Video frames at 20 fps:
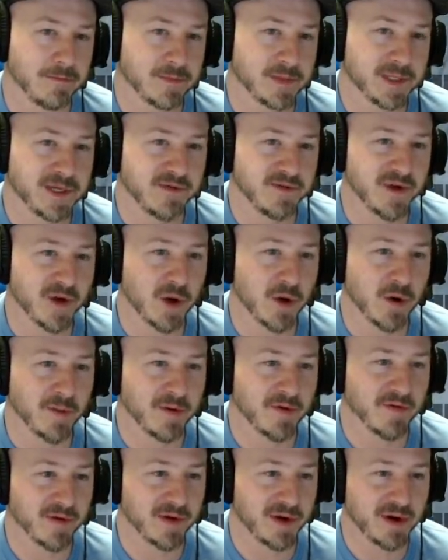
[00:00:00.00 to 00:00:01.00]
See if you go up
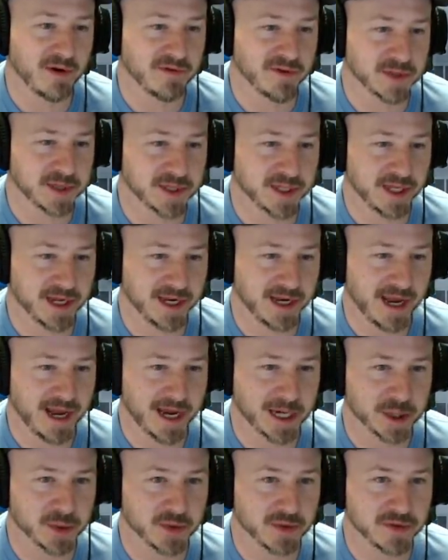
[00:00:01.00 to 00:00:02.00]
over here, if there's, like, an
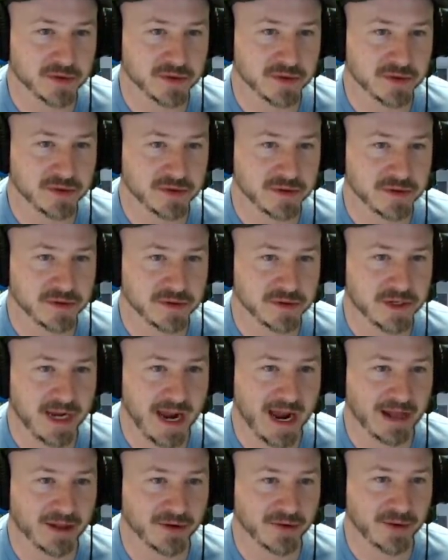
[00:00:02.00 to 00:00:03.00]
actual
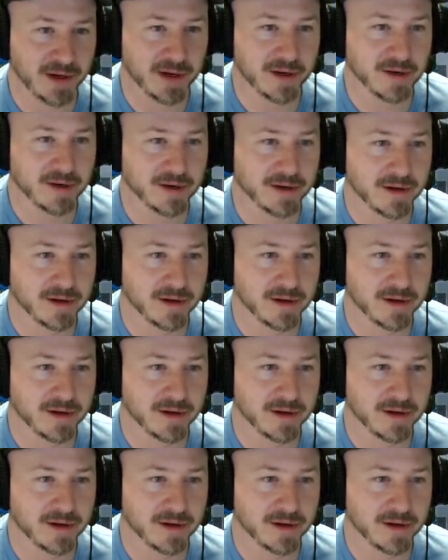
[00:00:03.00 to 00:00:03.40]
gallery.